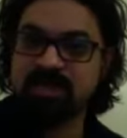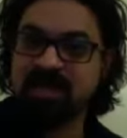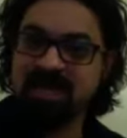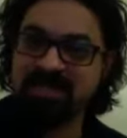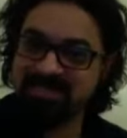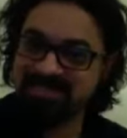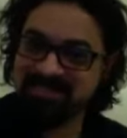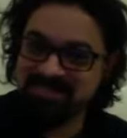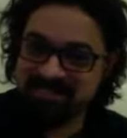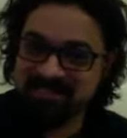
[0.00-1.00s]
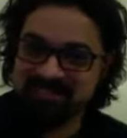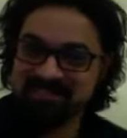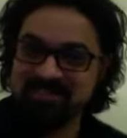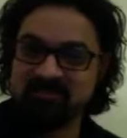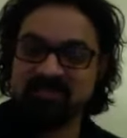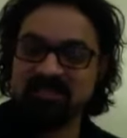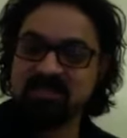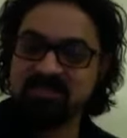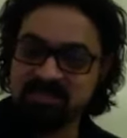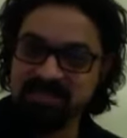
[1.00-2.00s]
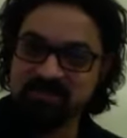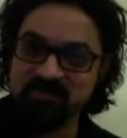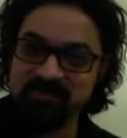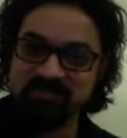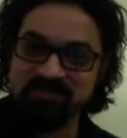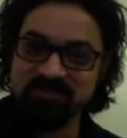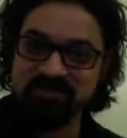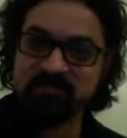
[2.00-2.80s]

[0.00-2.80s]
I can yeah. you know I can sense what you mean,